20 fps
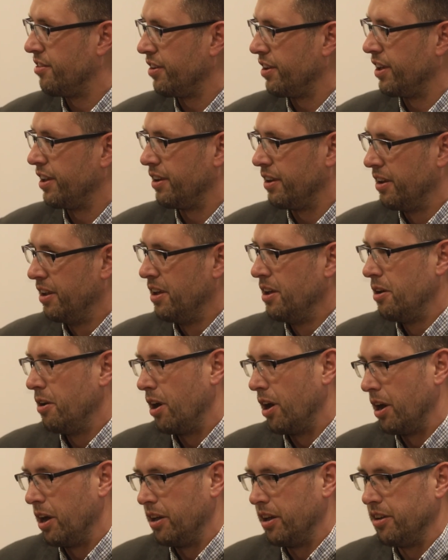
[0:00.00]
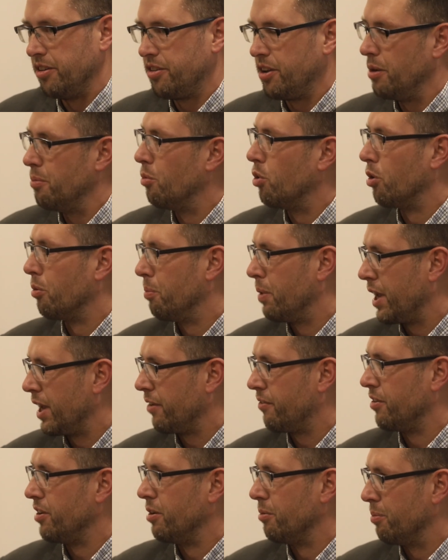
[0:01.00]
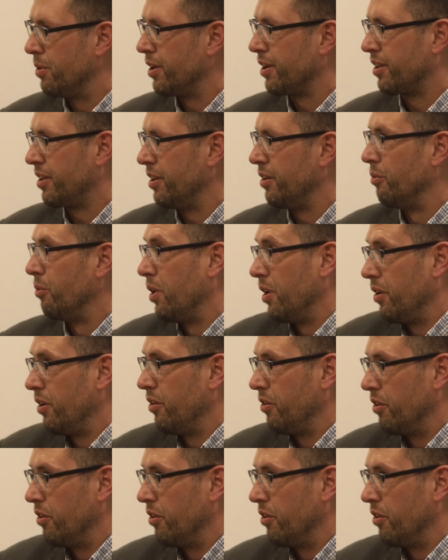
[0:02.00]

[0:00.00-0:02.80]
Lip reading: You get, I'd say, more bang for your buck than what